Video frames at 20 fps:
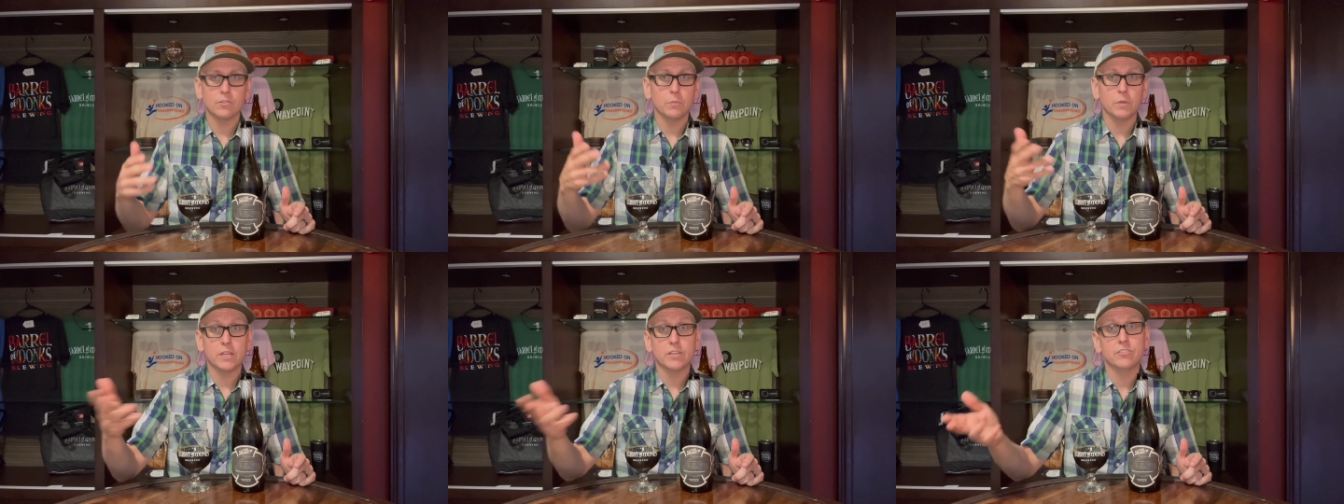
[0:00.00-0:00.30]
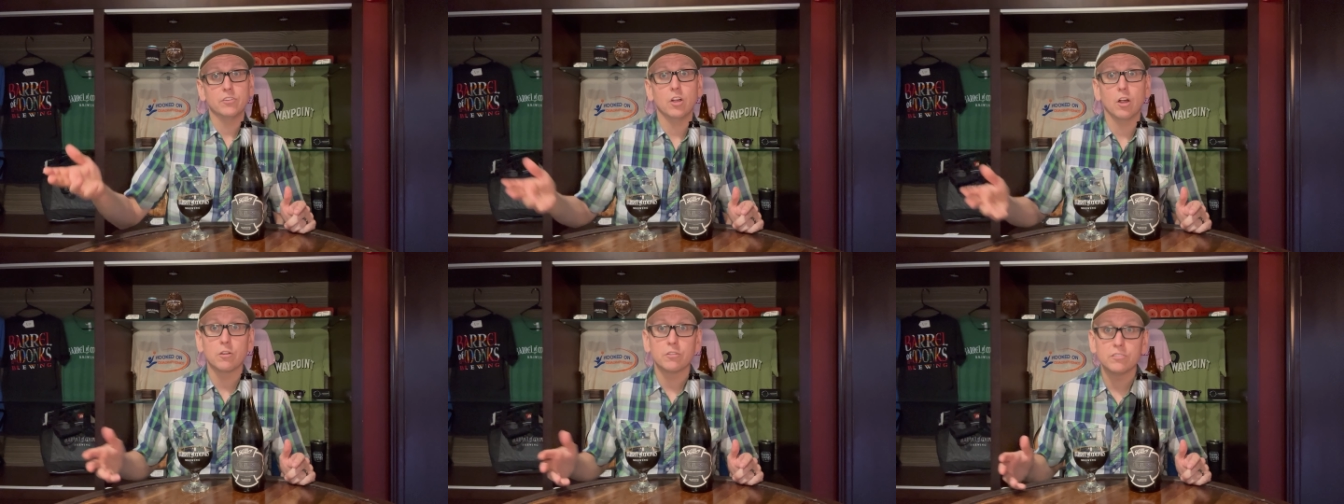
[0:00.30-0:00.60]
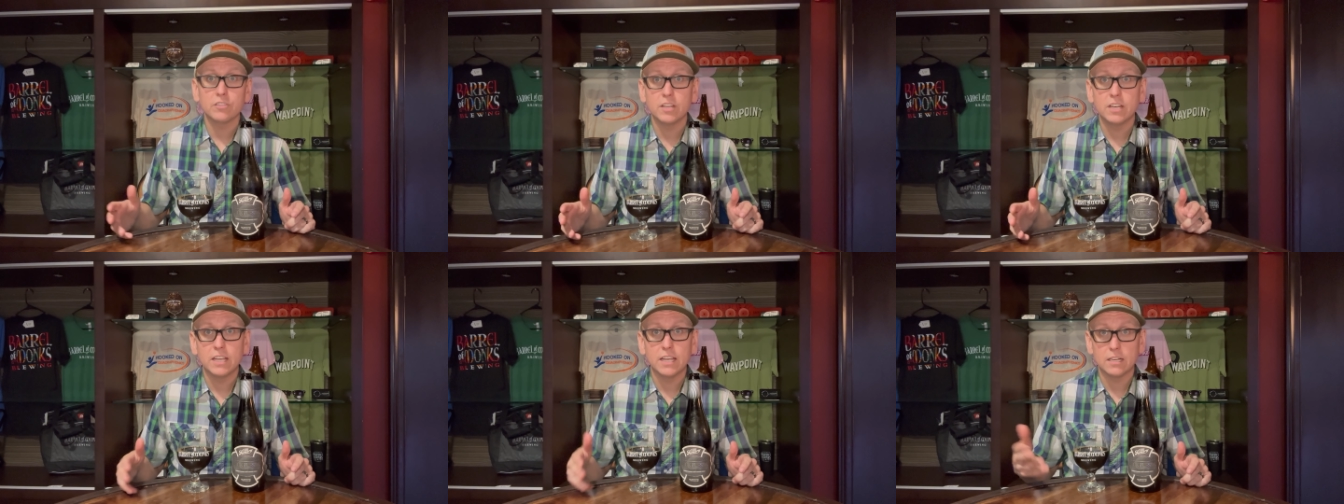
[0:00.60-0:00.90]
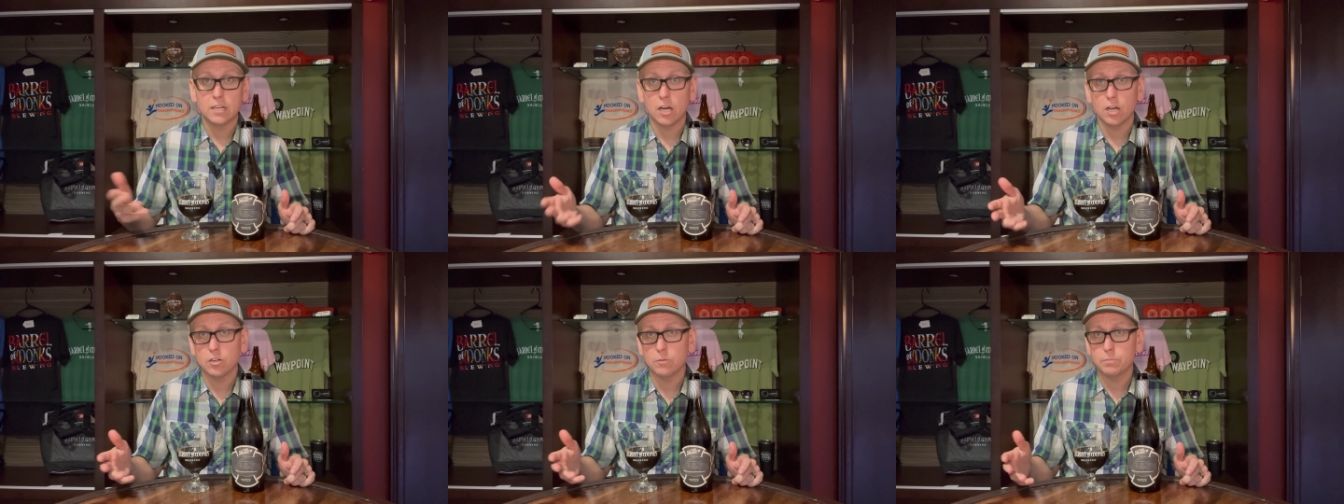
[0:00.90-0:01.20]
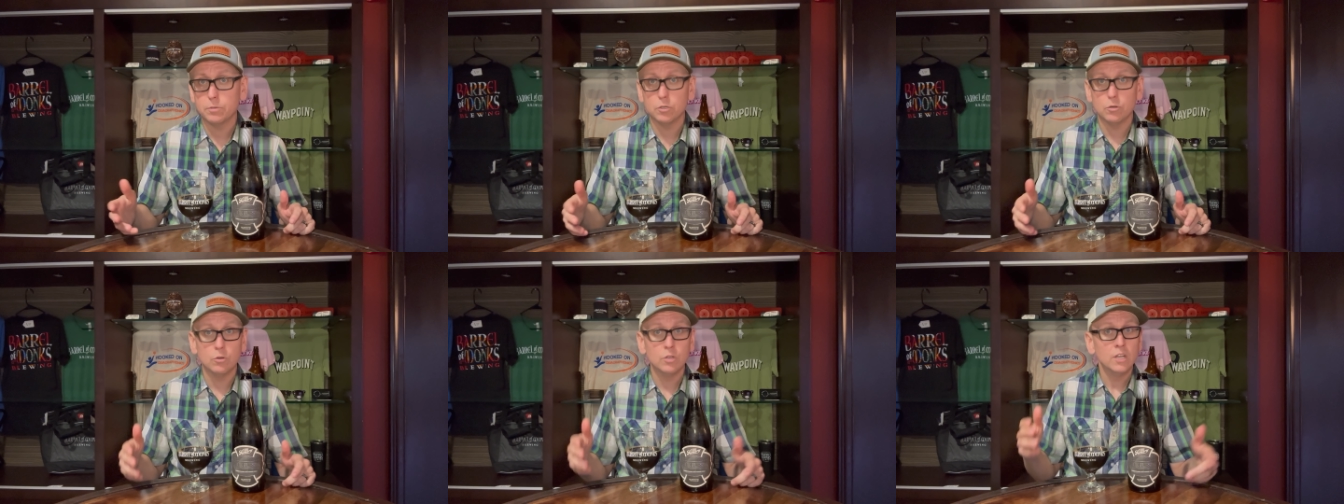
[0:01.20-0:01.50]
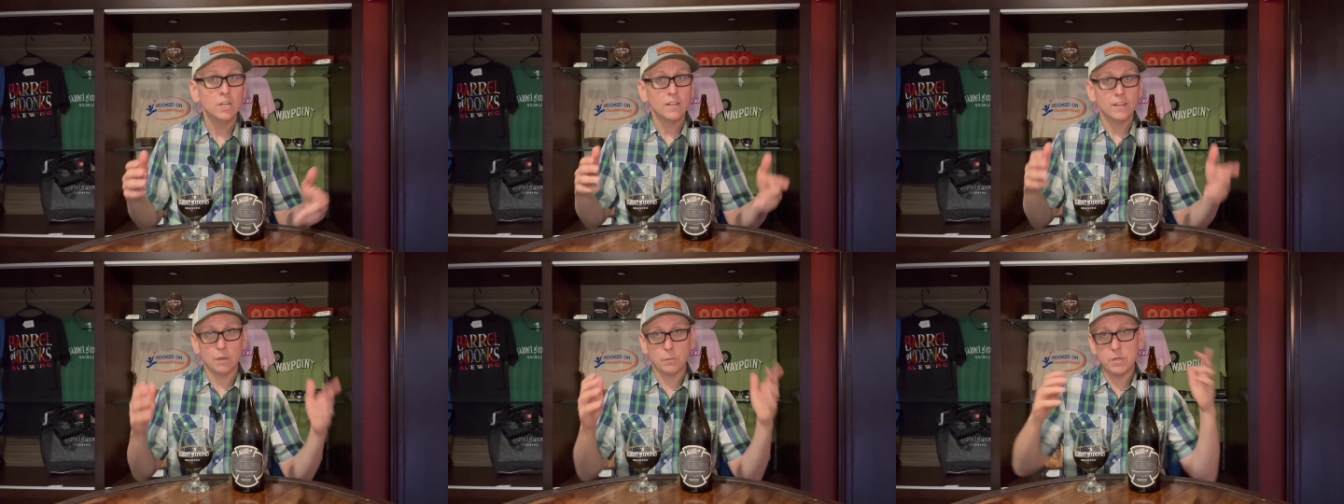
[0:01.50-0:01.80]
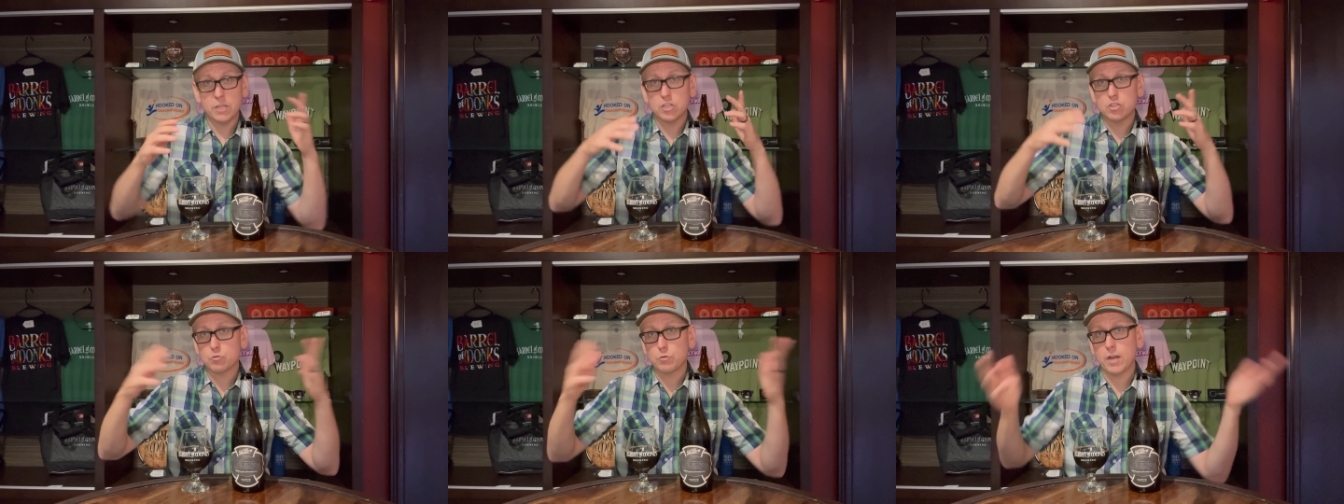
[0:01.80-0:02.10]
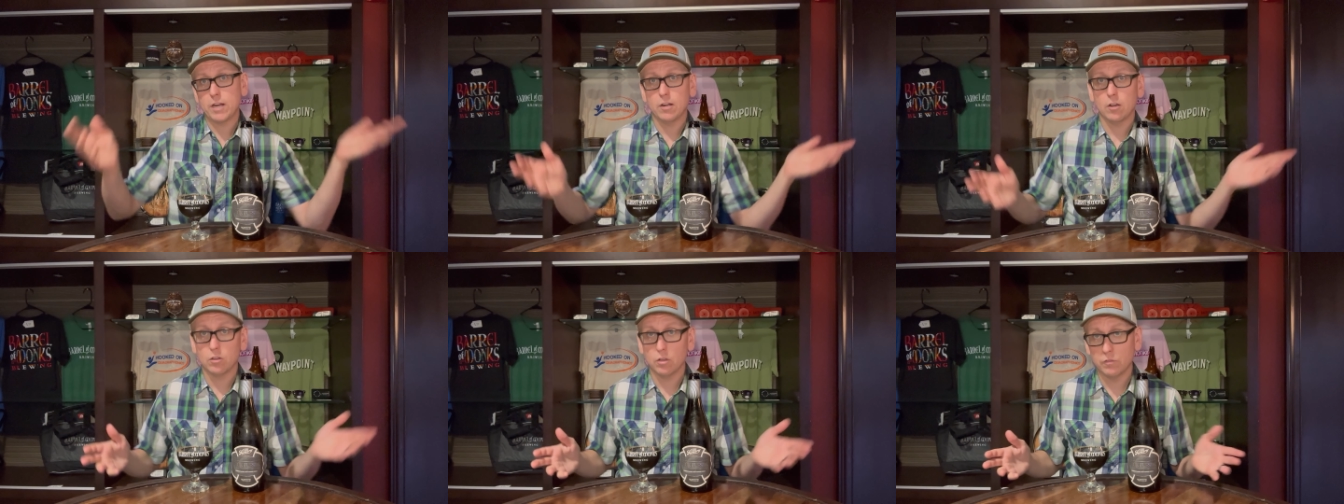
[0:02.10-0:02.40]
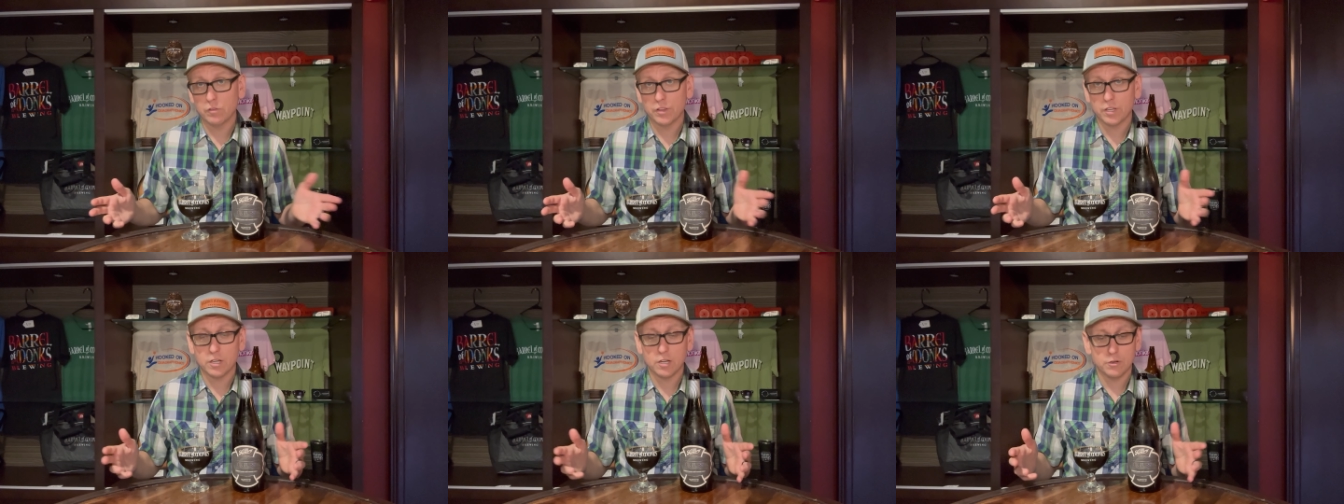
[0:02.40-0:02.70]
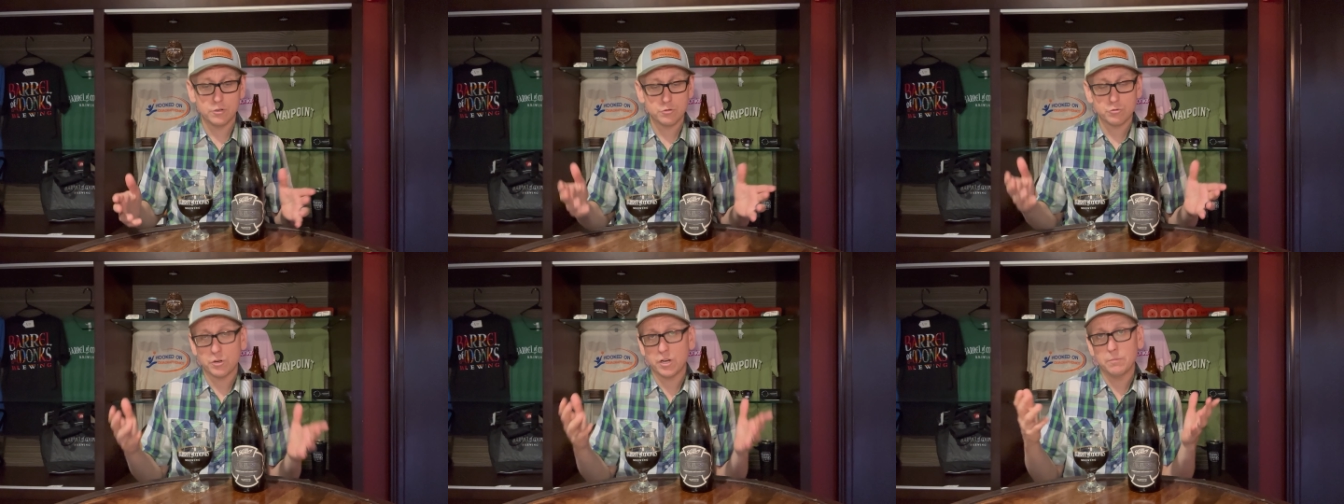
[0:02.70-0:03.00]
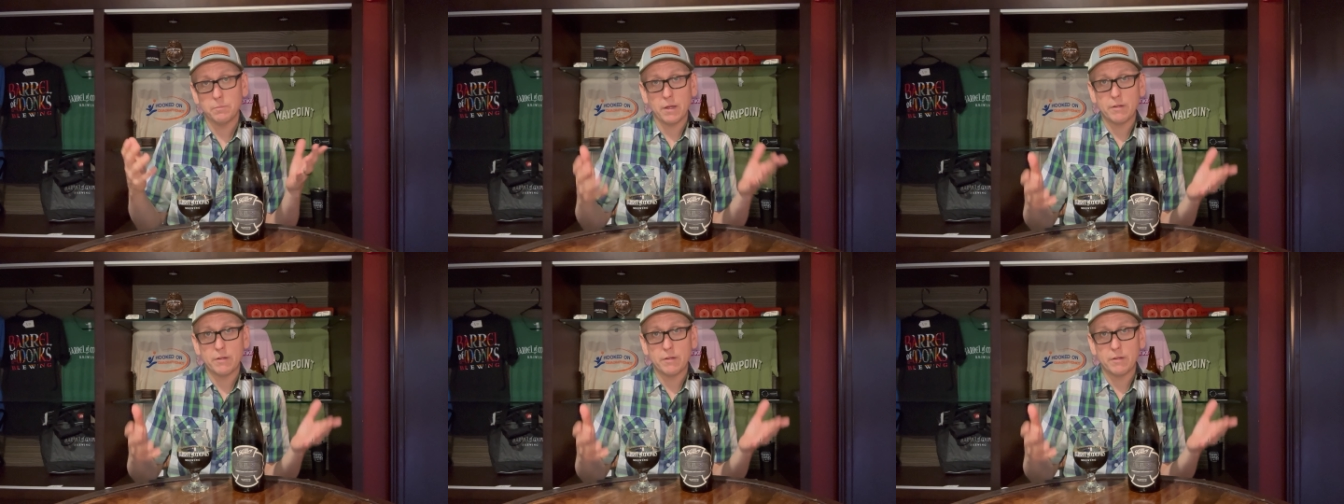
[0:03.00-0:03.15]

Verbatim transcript: some like Cigar City and Hanapu that we could trade all over the country,